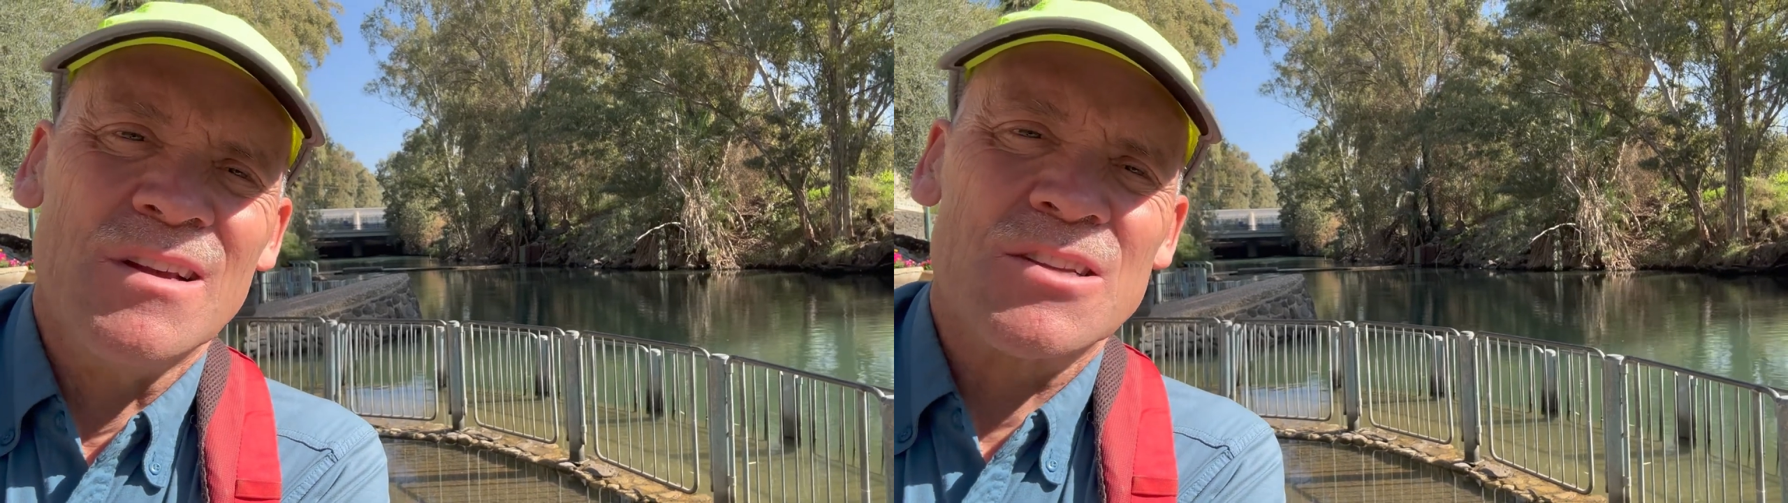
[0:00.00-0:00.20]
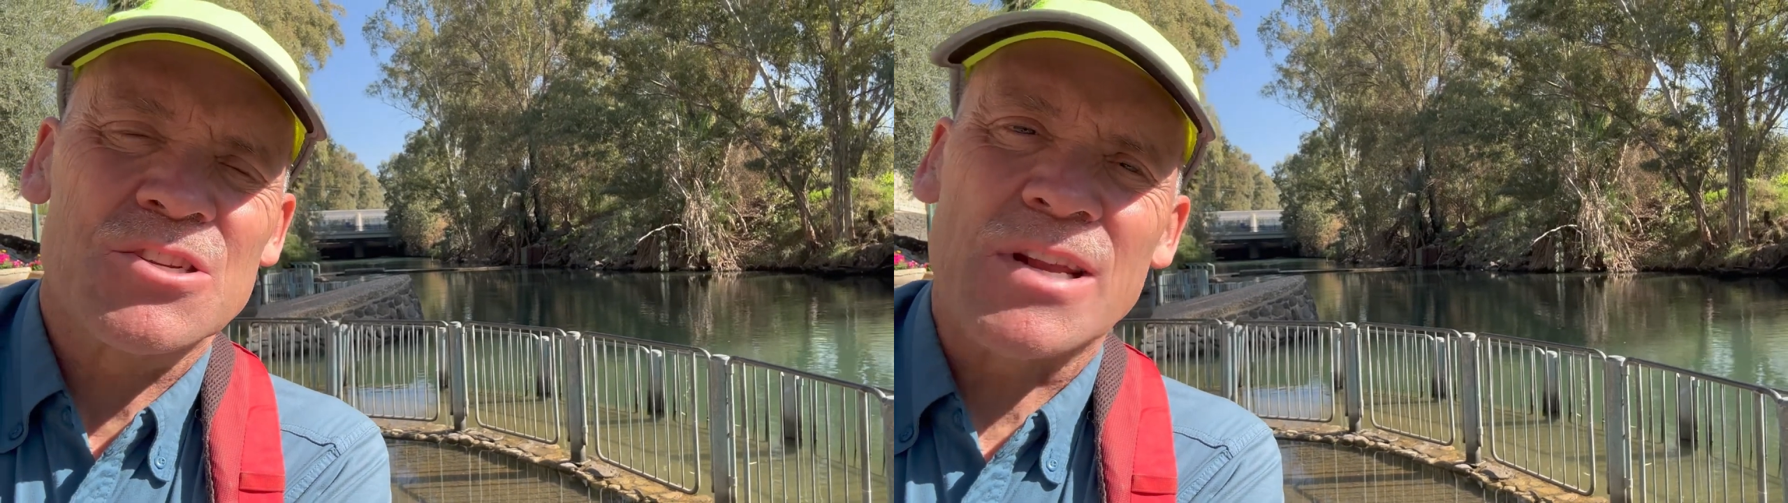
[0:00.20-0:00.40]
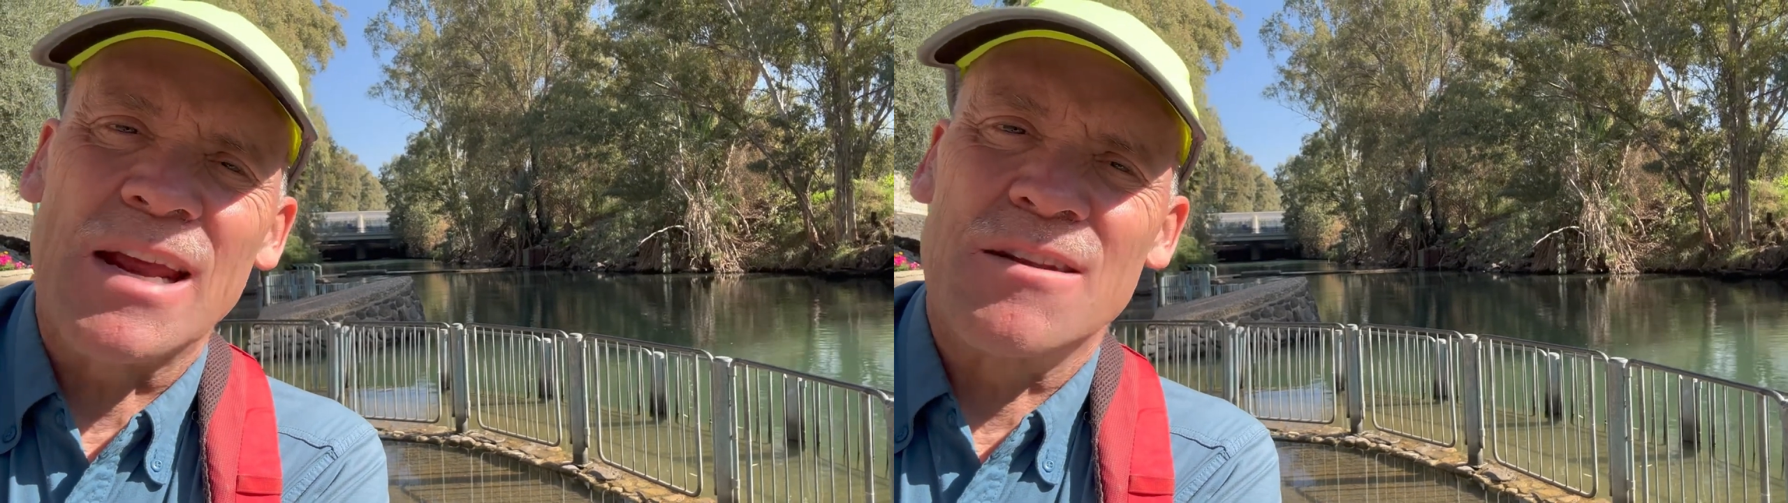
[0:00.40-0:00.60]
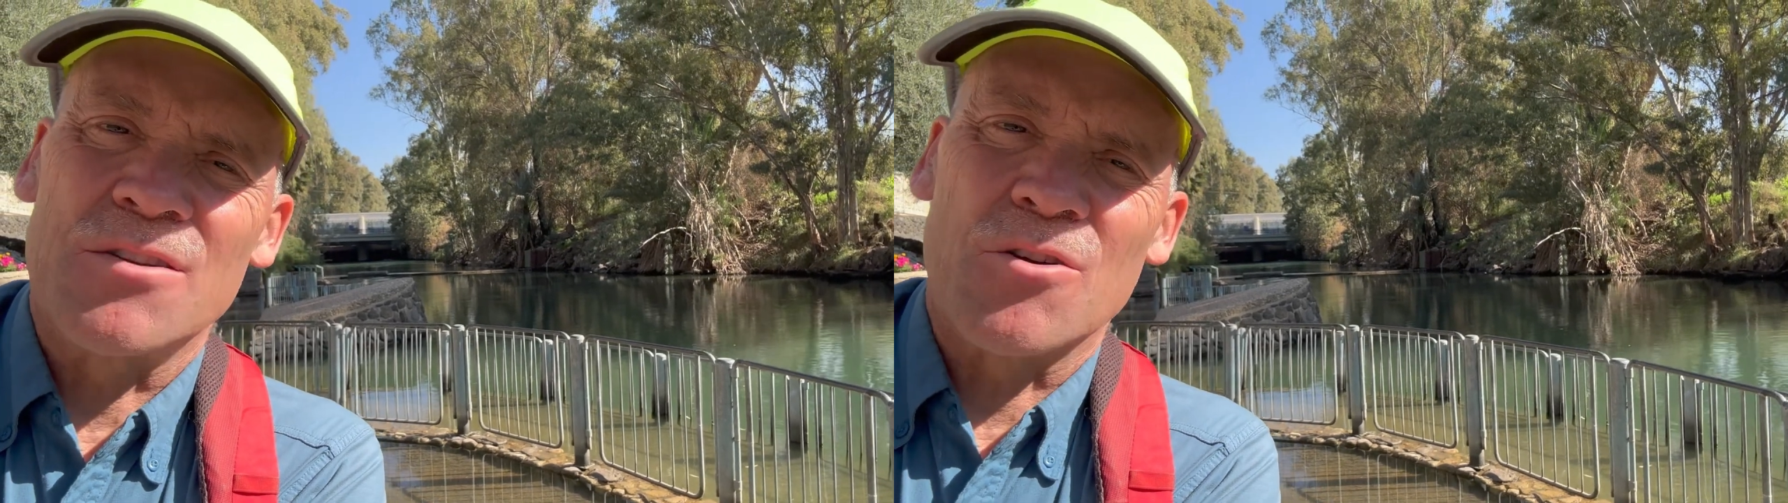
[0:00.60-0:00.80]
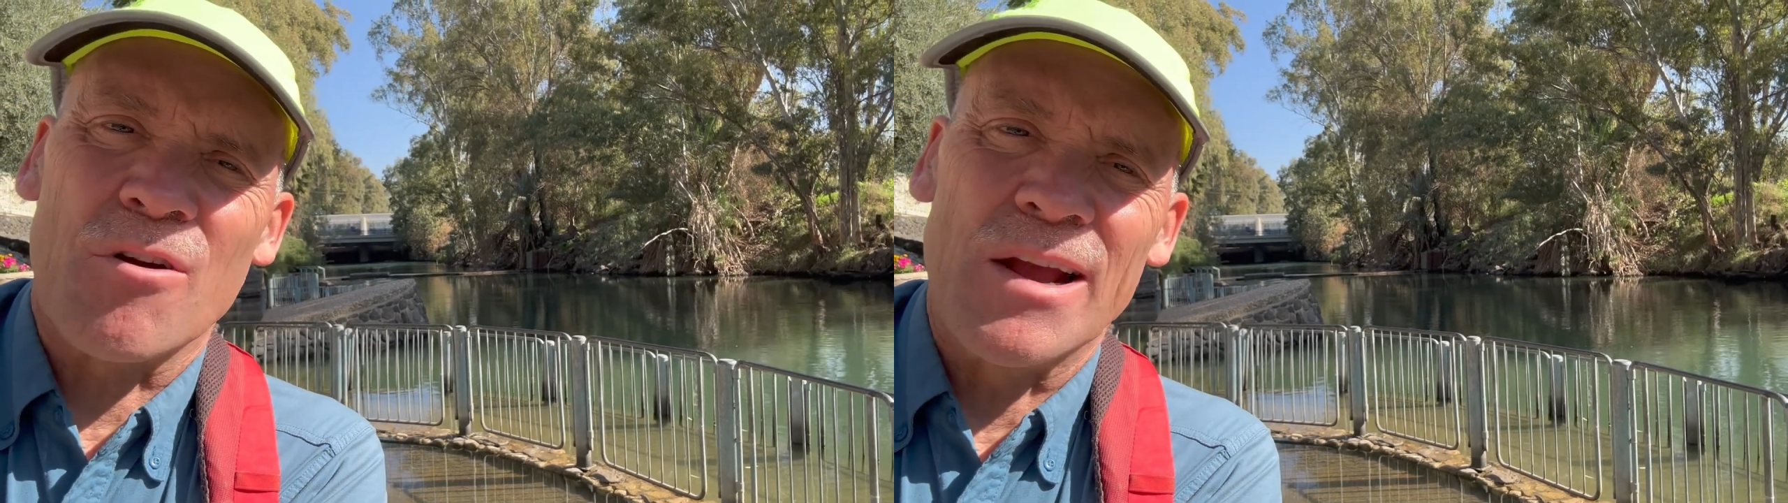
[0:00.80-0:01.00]
state
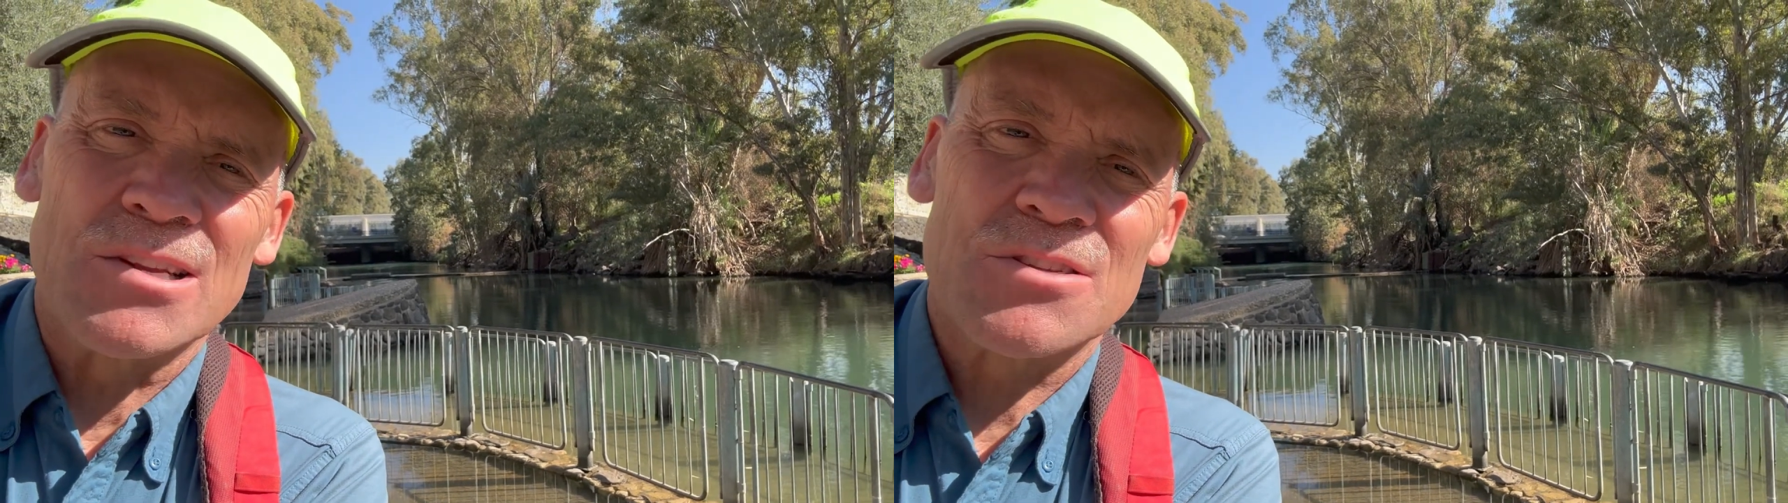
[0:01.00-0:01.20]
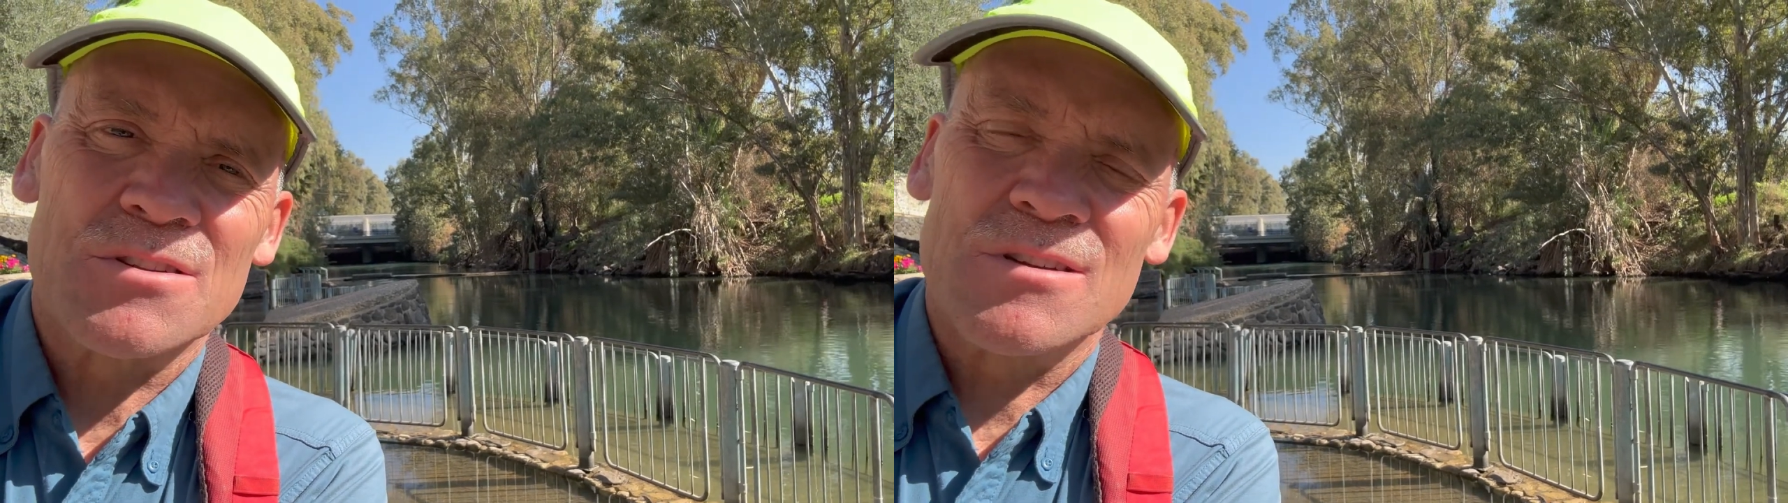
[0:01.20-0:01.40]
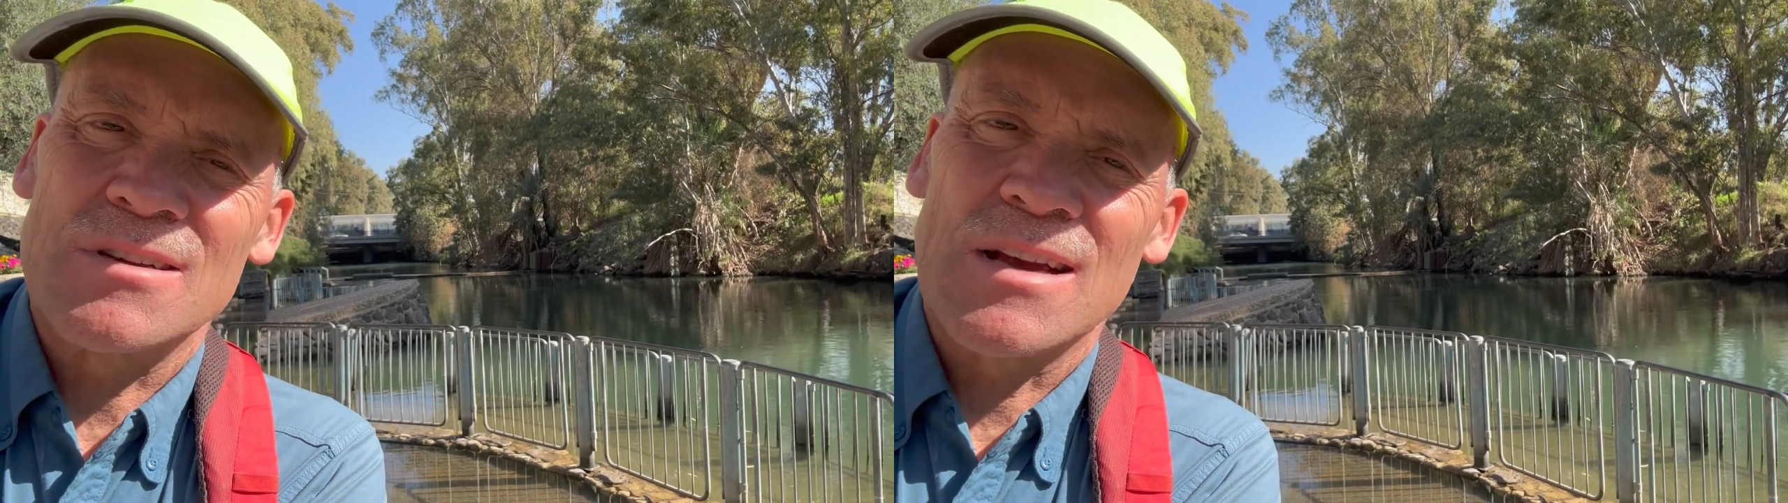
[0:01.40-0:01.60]
to Christ.